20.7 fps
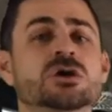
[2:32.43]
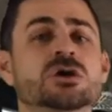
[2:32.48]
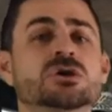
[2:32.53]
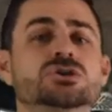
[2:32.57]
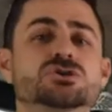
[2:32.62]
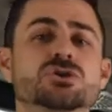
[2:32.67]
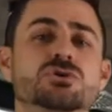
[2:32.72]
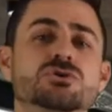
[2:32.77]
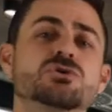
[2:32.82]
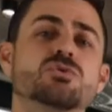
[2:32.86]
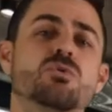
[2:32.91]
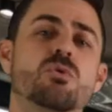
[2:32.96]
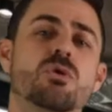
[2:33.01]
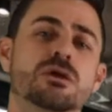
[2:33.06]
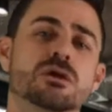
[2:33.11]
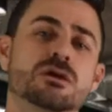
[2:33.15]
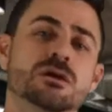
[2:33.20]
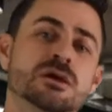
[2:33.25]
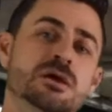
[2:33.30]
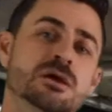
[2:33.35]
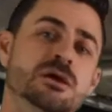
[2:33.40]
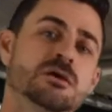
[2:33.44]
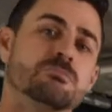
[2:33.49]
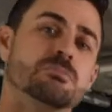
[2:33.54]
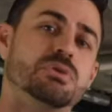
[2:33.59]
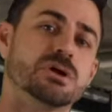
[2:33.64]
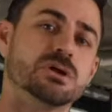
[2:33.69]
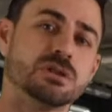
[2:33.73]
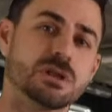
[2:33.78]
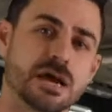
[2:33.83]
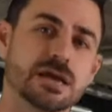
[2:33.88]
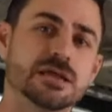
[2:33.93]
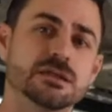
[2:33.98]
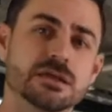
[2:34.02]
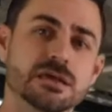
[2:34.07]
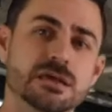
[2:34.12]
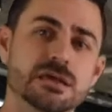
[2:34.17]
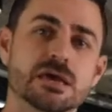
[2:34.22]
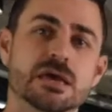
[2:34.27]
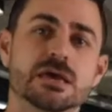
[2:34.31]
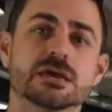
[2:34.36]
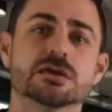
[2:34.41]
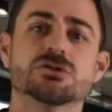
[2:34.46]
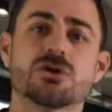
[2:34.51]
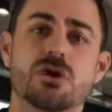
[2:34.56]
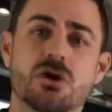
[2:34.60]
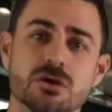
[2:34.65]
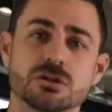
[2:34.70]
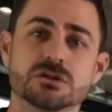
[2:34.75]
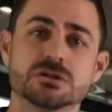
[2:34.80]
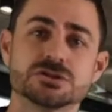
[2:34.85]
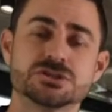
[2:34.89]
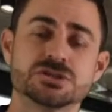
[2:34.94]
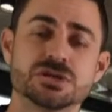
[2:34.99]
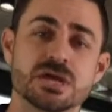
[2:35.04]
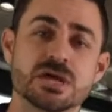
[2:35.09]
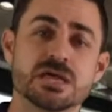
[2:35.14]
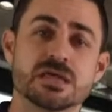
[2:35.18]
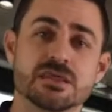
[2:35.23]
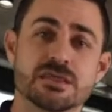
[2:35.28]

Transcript: So you want to politely acknowledge